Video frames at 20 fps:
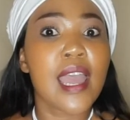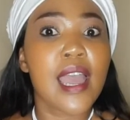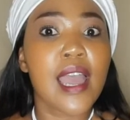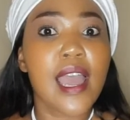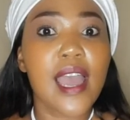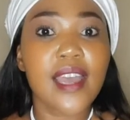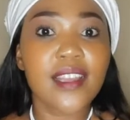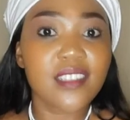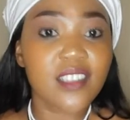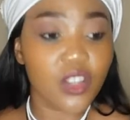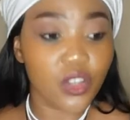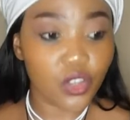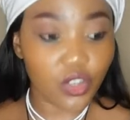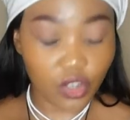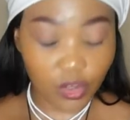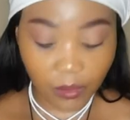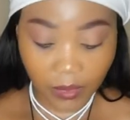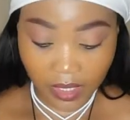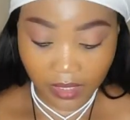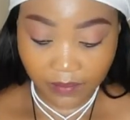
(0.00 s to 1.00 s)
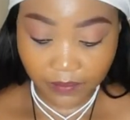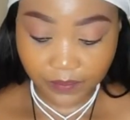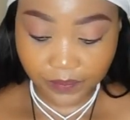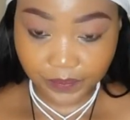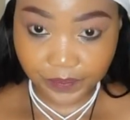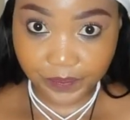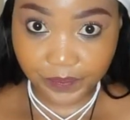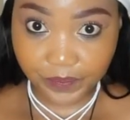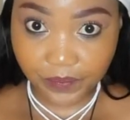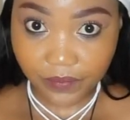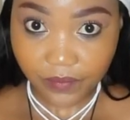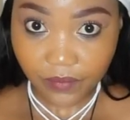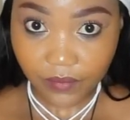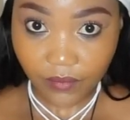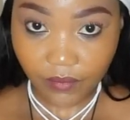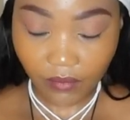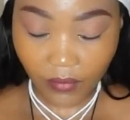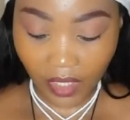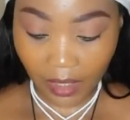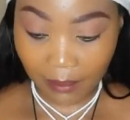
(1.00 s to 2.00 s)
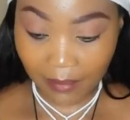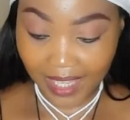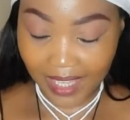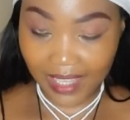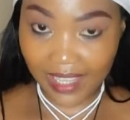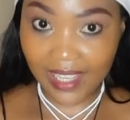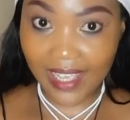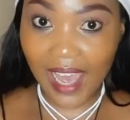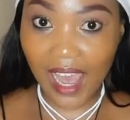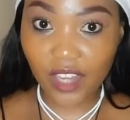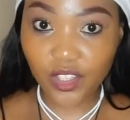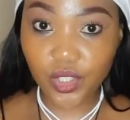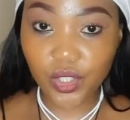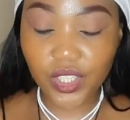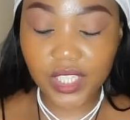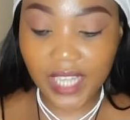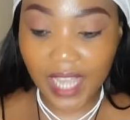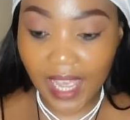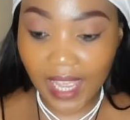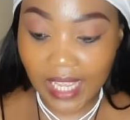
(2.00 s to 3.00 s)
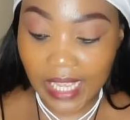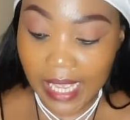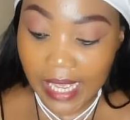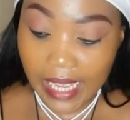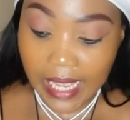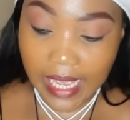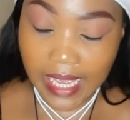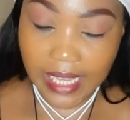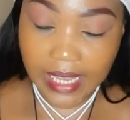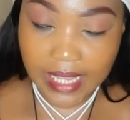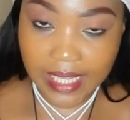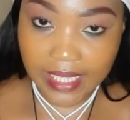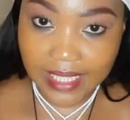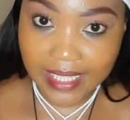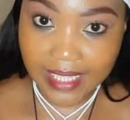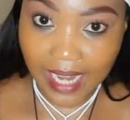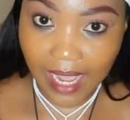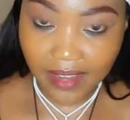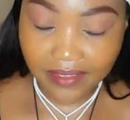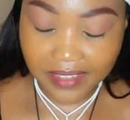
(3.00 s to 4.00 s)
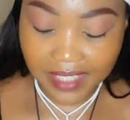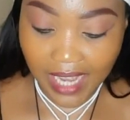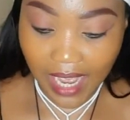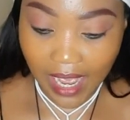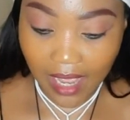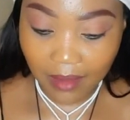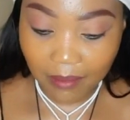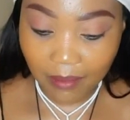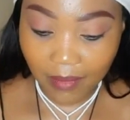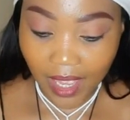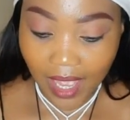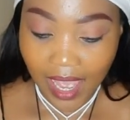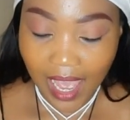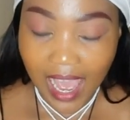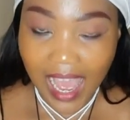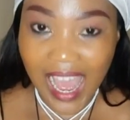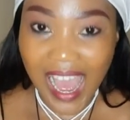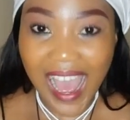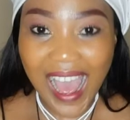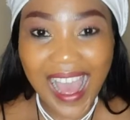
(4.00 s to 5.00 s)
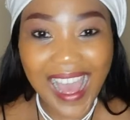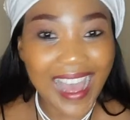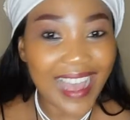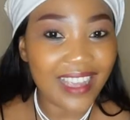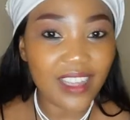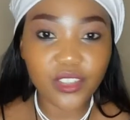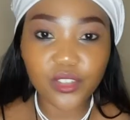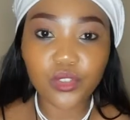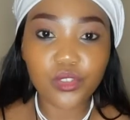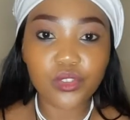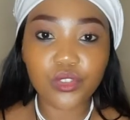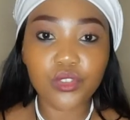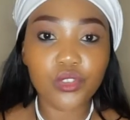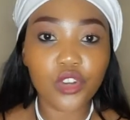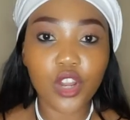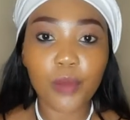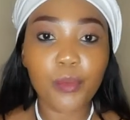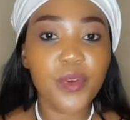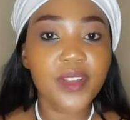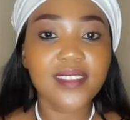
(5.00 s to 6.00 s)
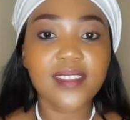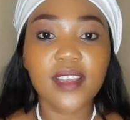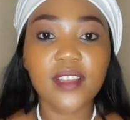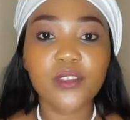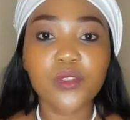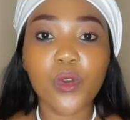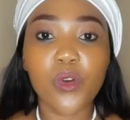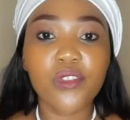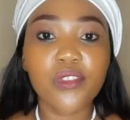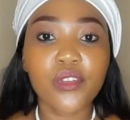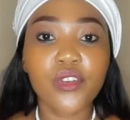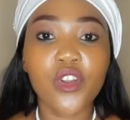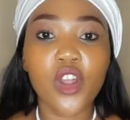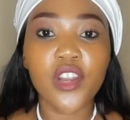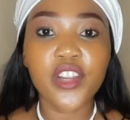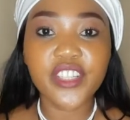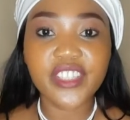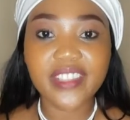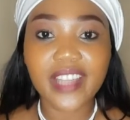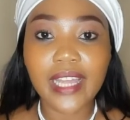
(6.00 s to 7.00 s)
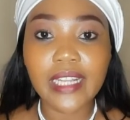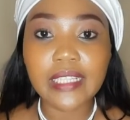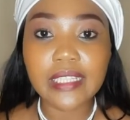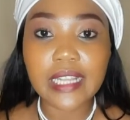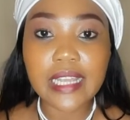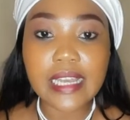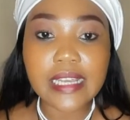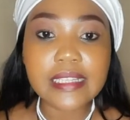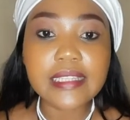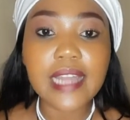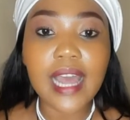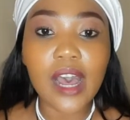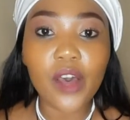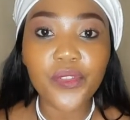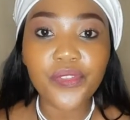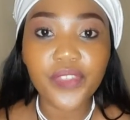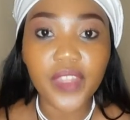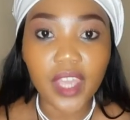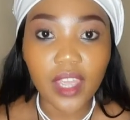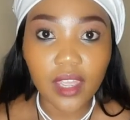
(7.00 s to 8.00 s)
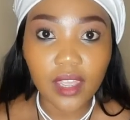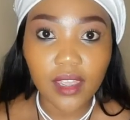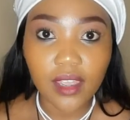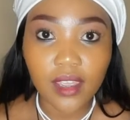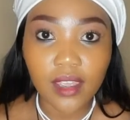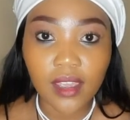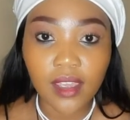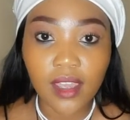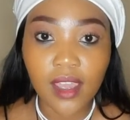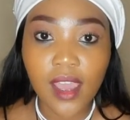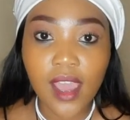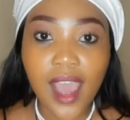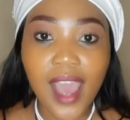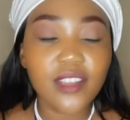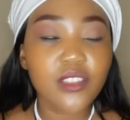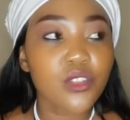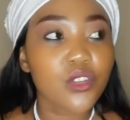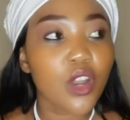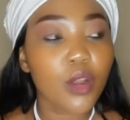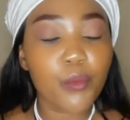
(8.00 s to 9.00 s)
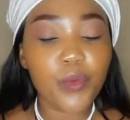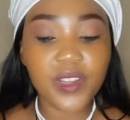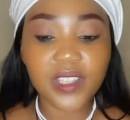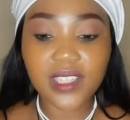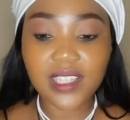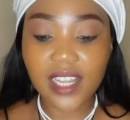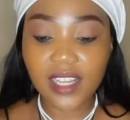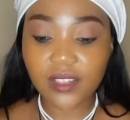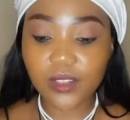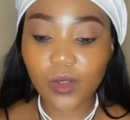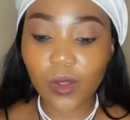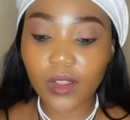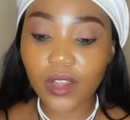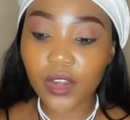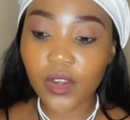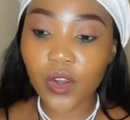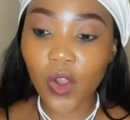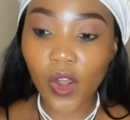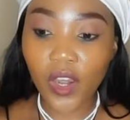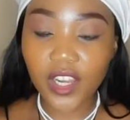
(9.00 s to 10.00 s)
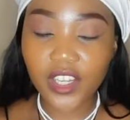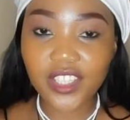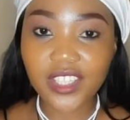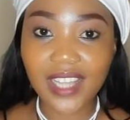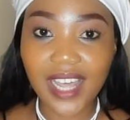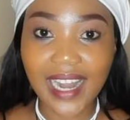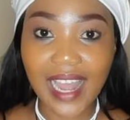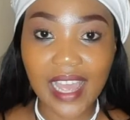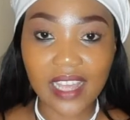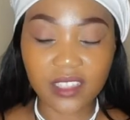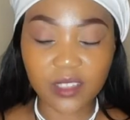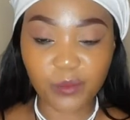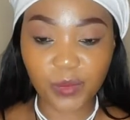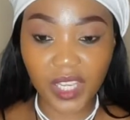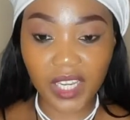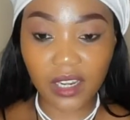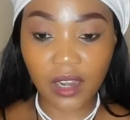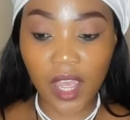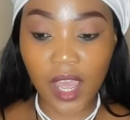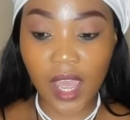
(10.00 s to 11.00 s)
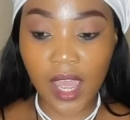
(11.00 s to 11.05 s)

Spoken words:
as a human, me here today in this lifetime, I do not possess all the knowledge that is out there. I do not possess all the knowledge that has been